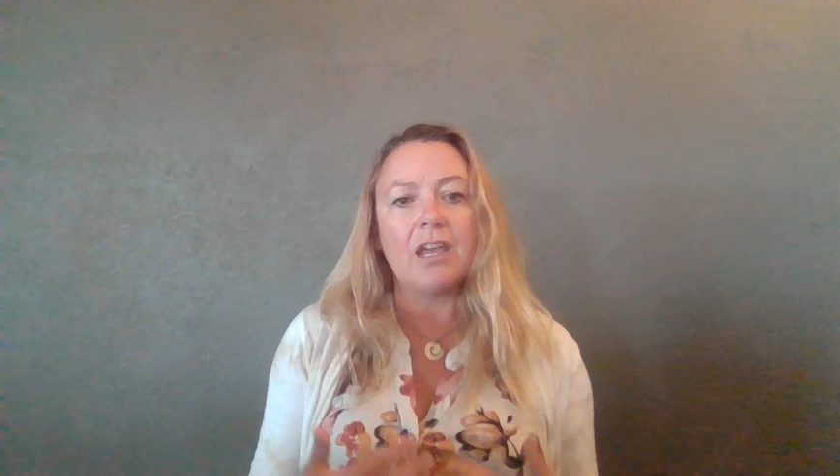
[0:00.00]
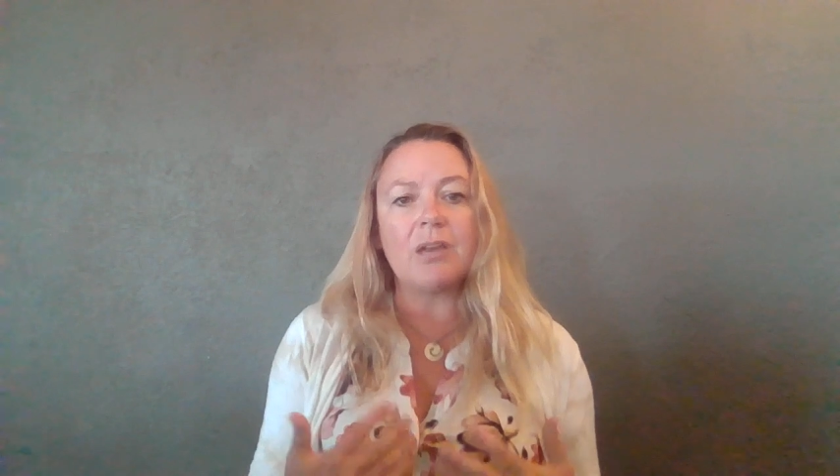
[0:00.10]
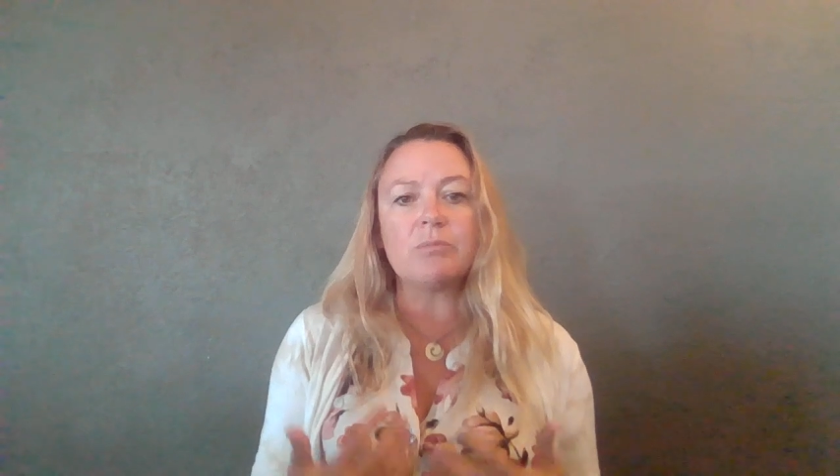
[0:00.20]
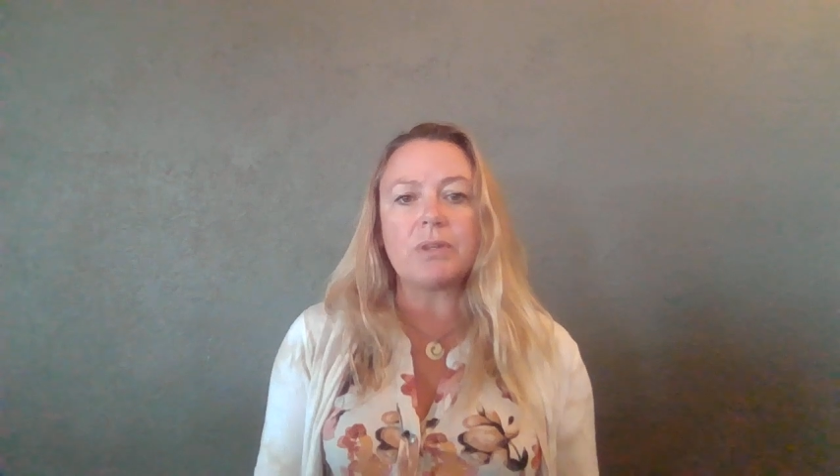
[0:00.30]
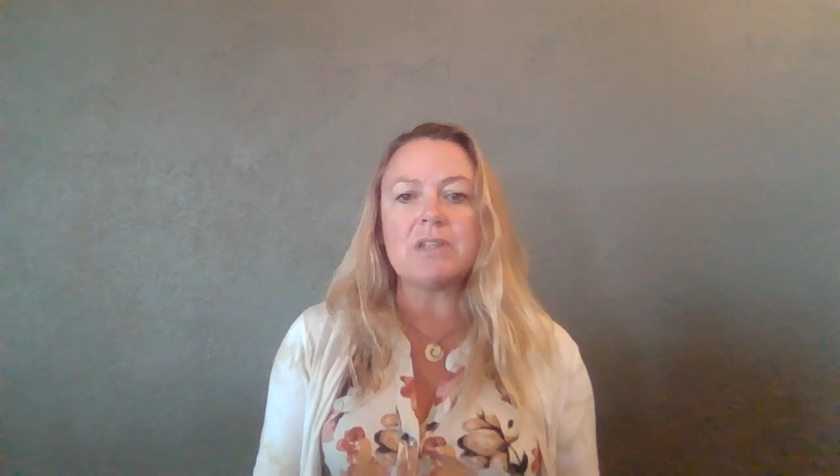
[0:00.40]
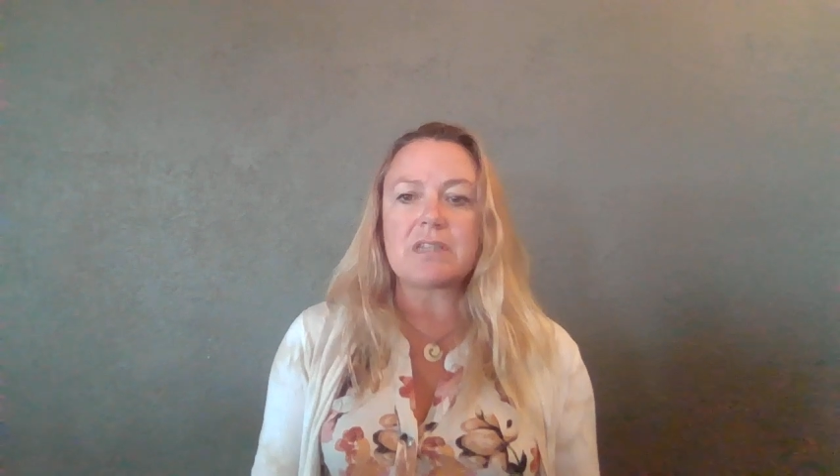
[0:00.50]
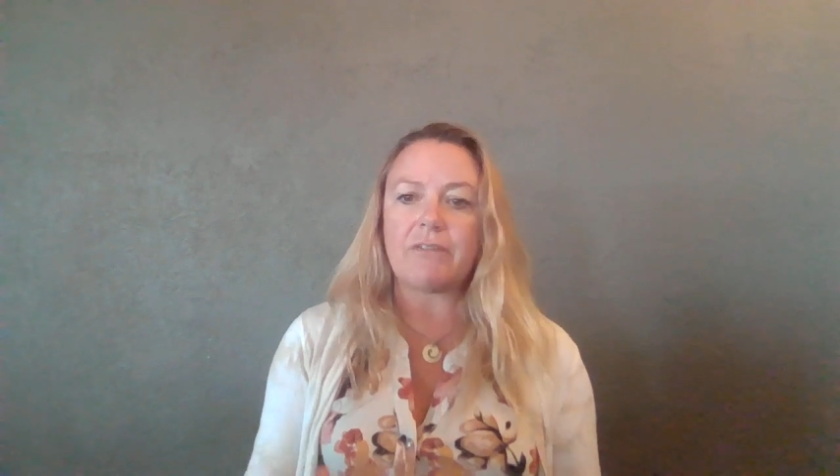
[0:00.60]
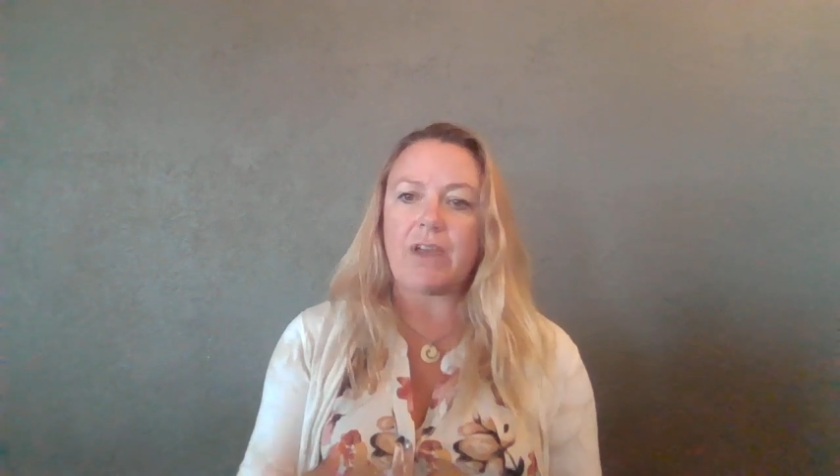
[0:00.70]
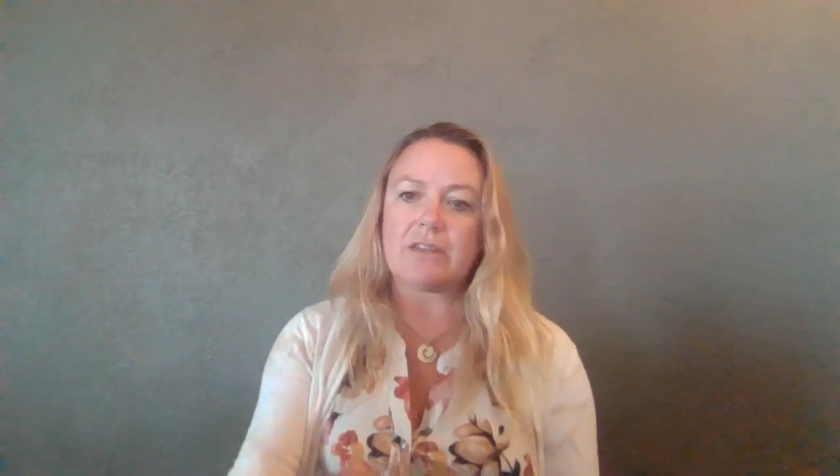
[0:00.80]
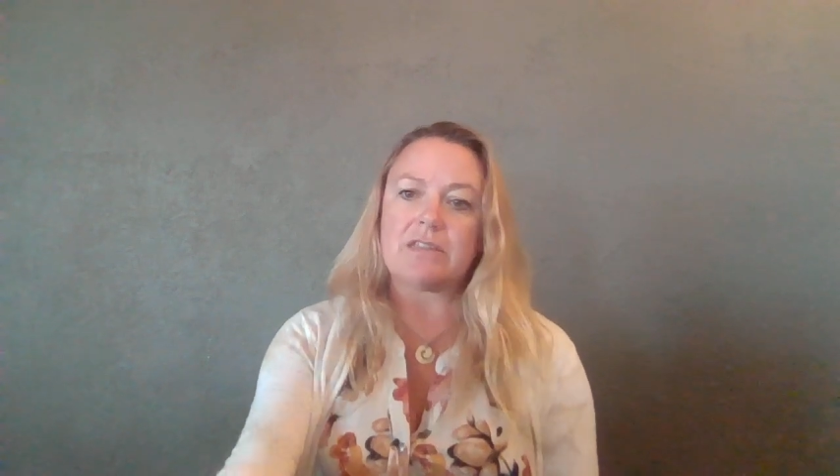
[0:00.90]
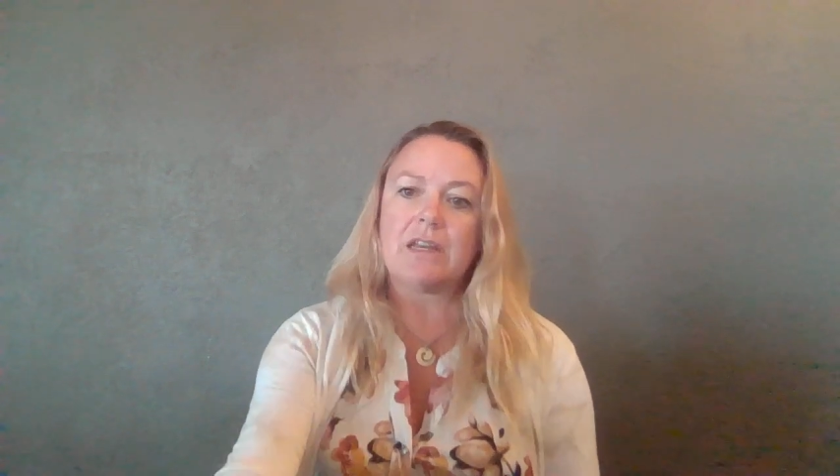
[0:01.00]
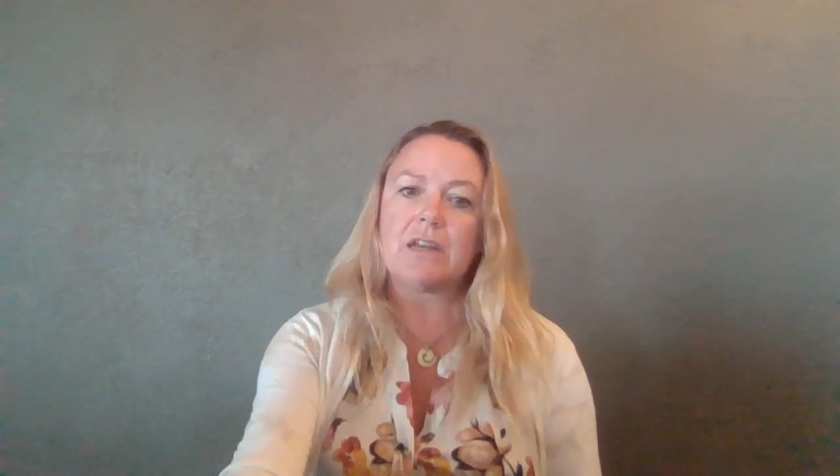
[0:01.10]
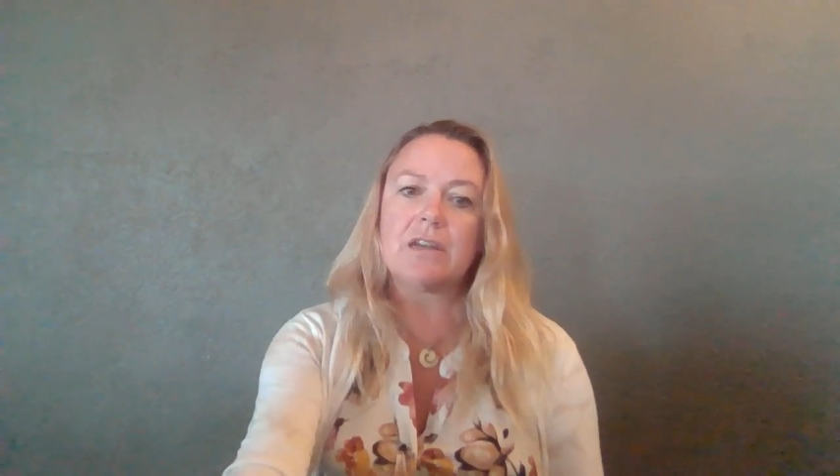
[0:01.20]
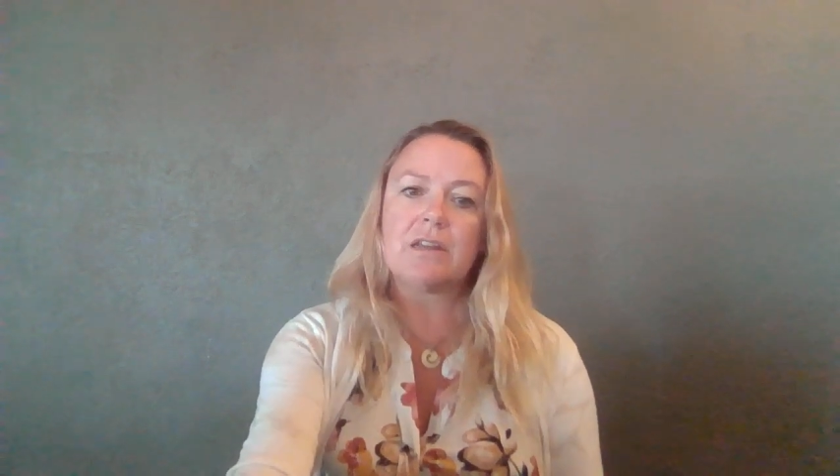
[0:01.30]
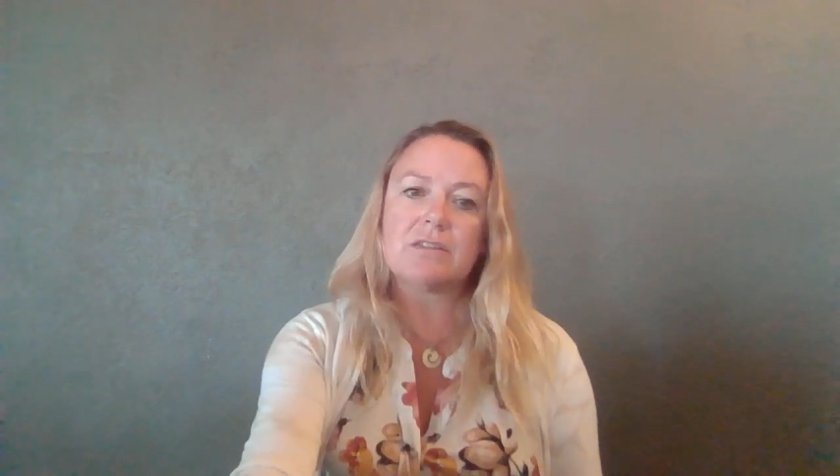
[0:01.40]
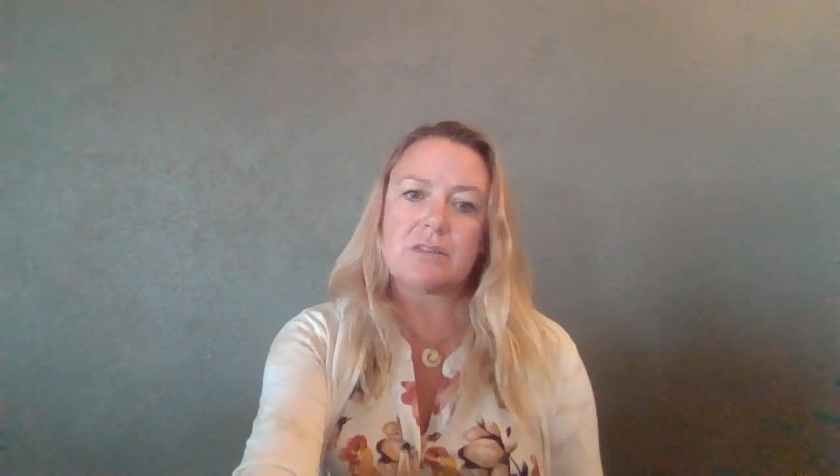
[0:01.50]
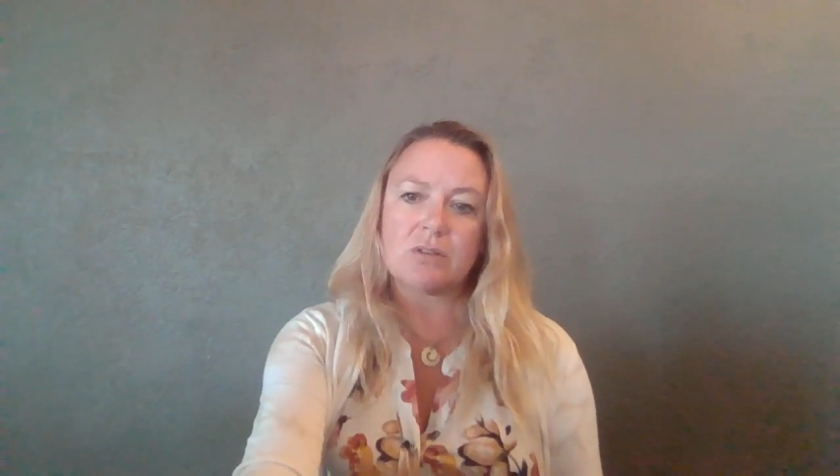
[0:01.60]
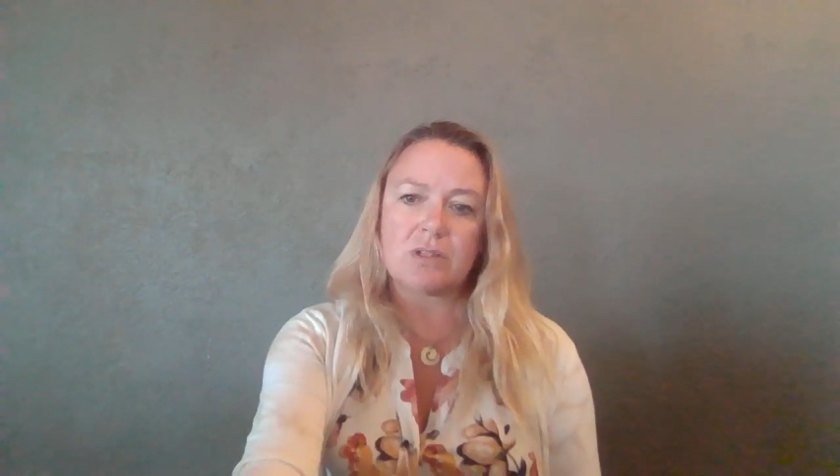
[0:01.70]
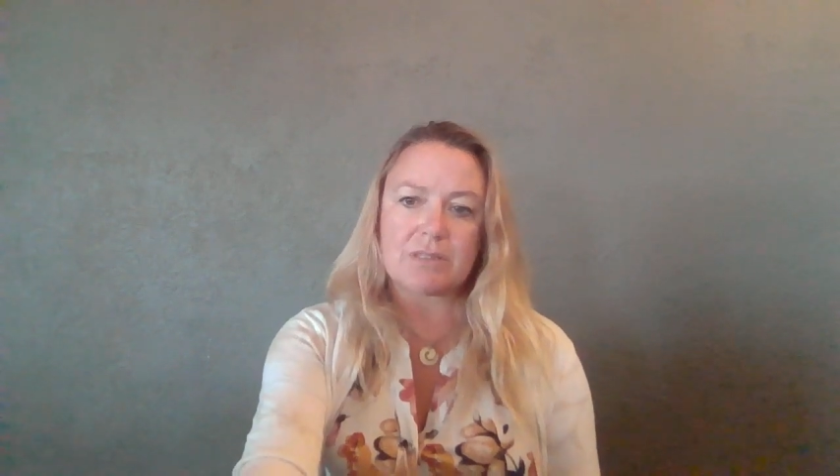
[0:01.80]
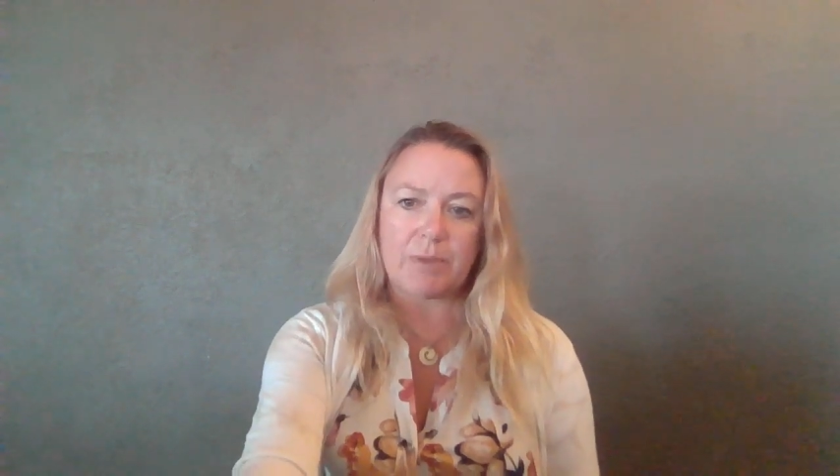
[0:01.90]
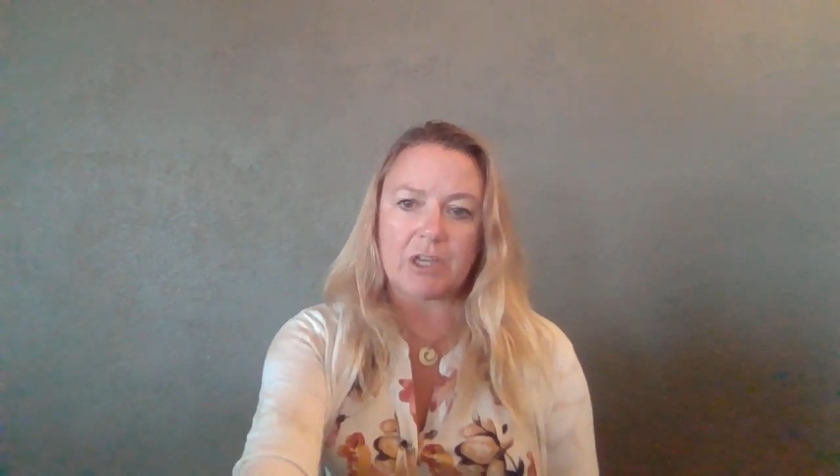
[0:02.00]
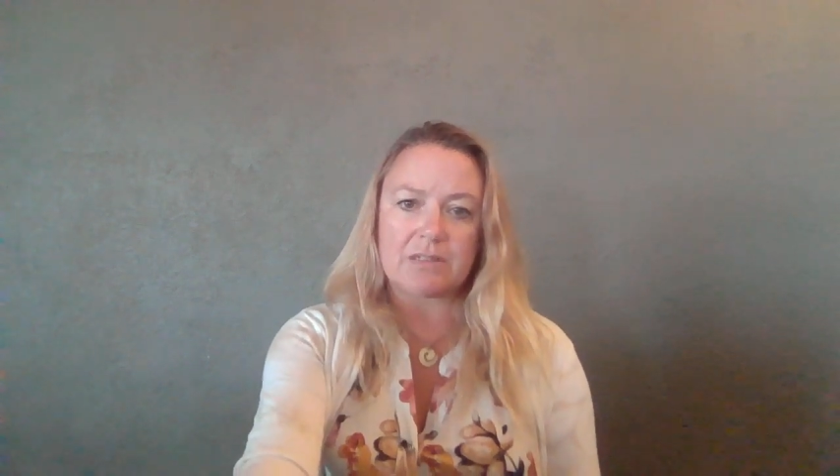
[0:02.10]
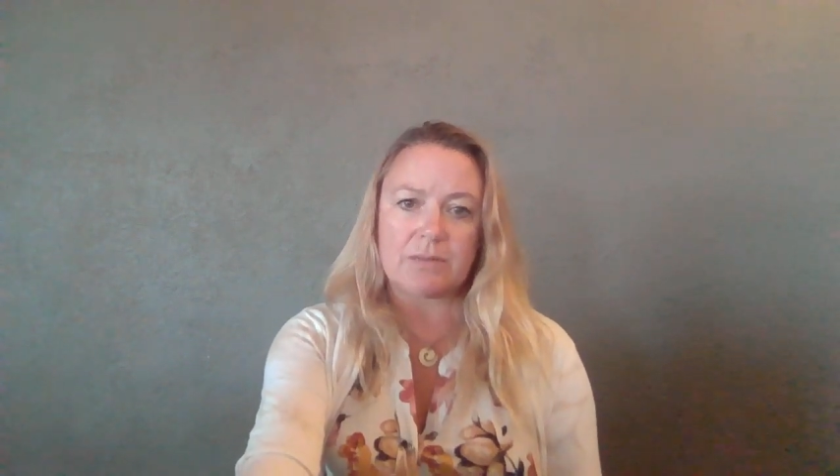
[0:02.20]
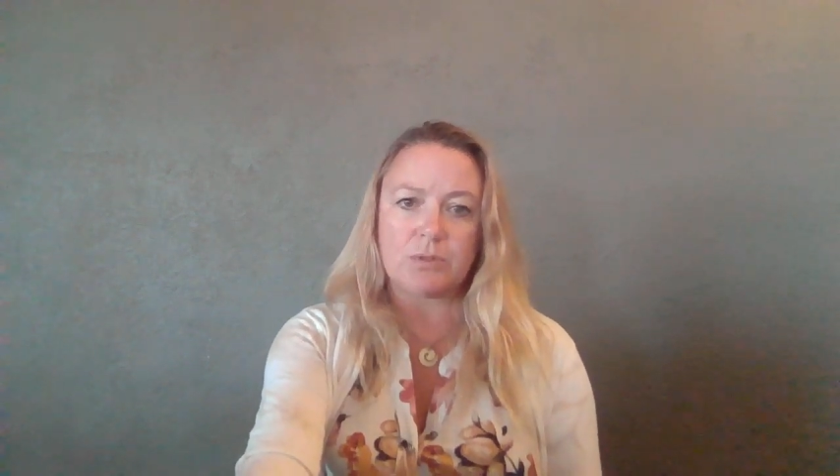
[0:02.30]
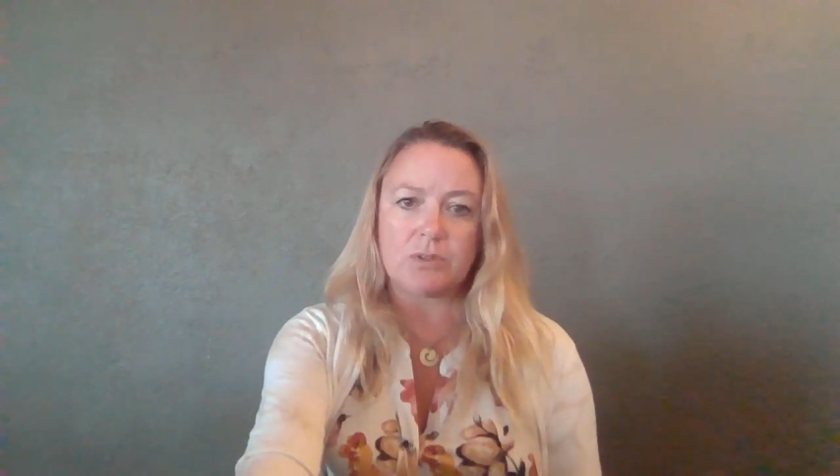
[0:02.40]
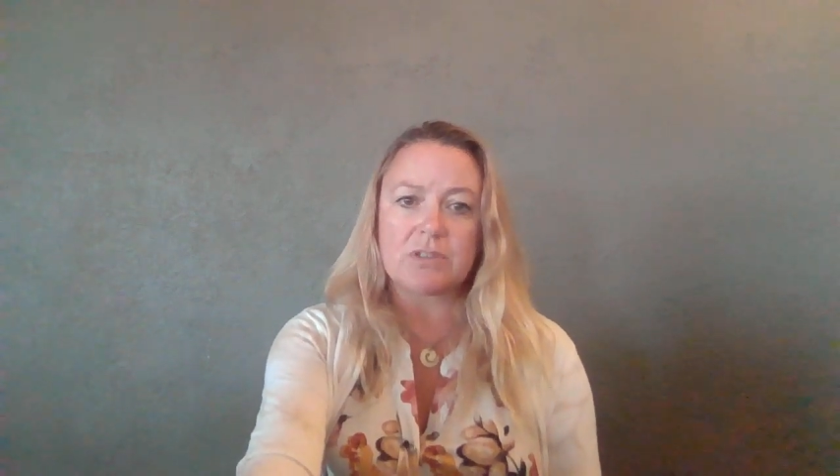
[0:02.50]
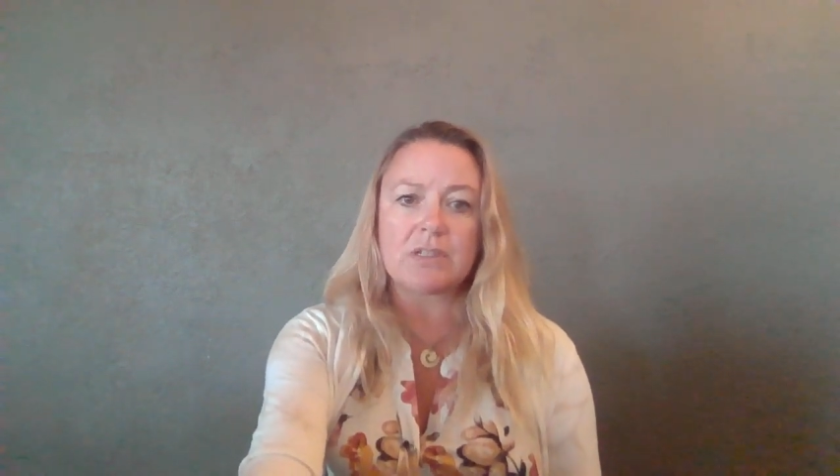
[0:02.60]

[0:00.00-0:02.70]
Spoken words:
and please get vaccinated as soon as possible